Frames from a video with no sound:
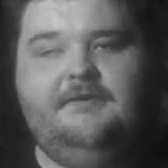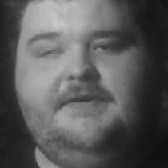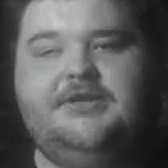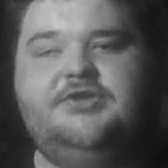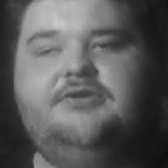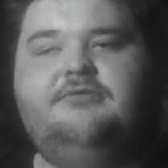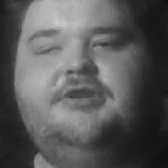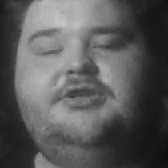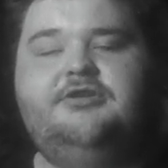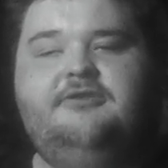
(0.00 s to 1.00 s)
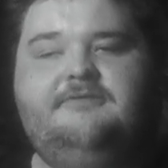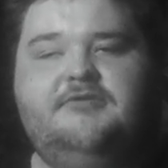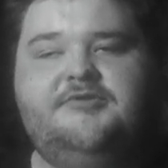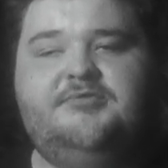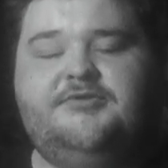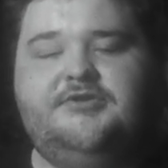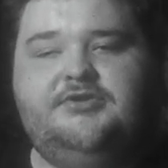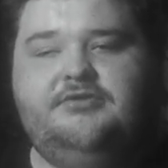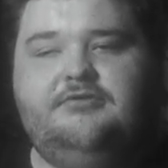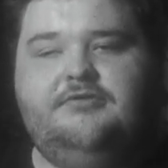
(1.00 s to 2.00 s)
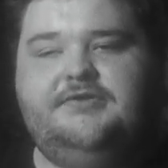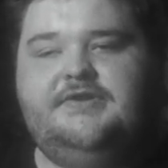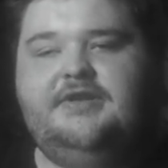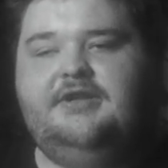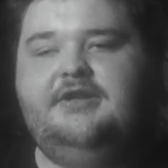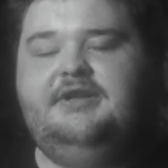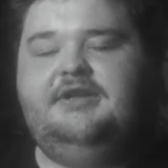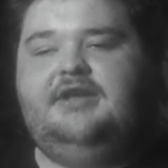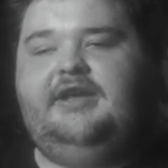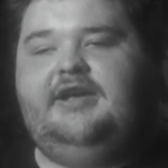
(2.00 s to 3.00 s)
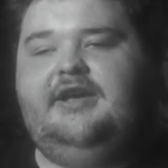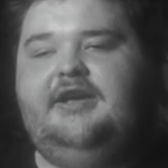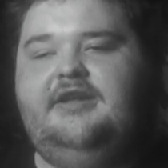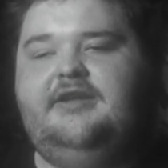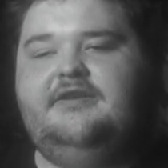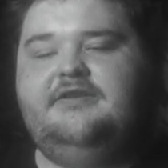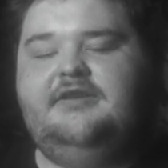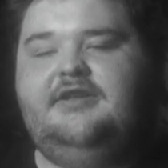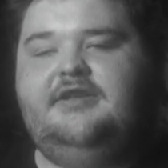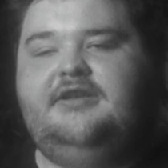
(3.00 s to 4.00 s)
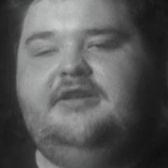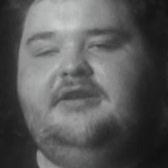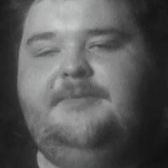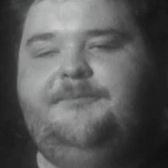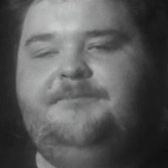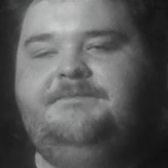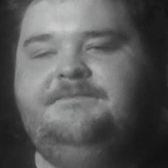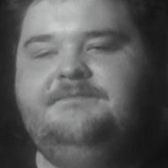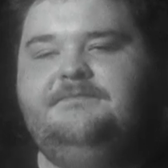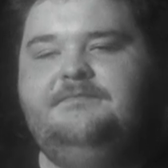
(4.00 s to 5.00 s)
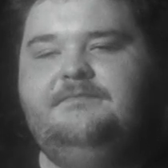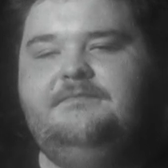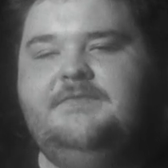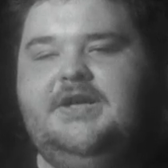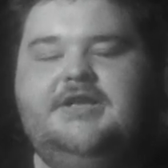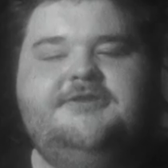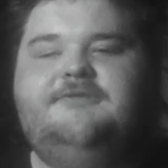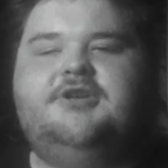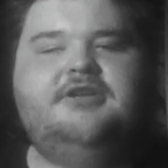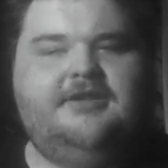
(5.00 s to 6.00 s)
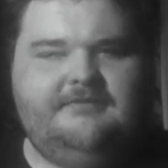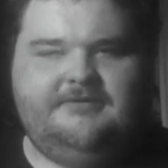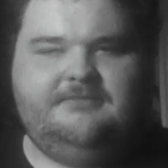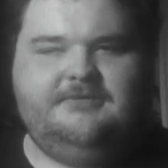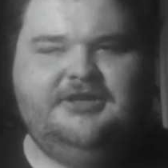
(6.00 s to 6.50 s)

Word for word: of that generation of first-person shooters, and um, I just fucking love it.